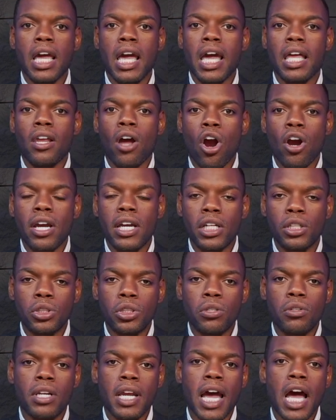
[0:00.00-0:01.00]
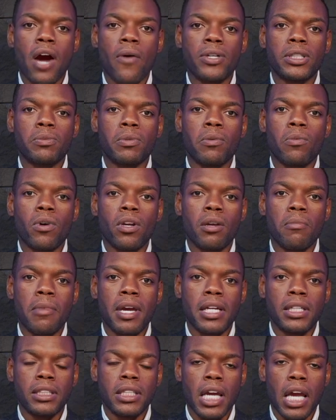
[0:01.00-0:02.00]
And our issue now is we want to
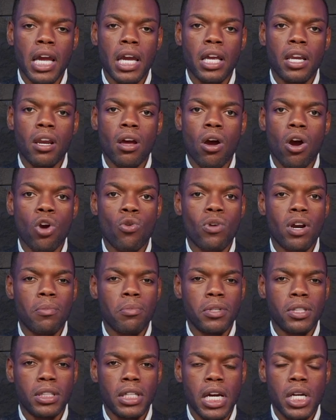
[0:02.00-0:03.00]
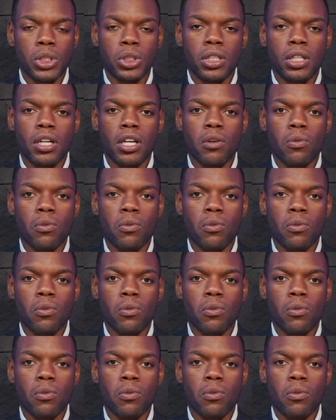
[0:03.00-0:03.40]
maintain our reputation.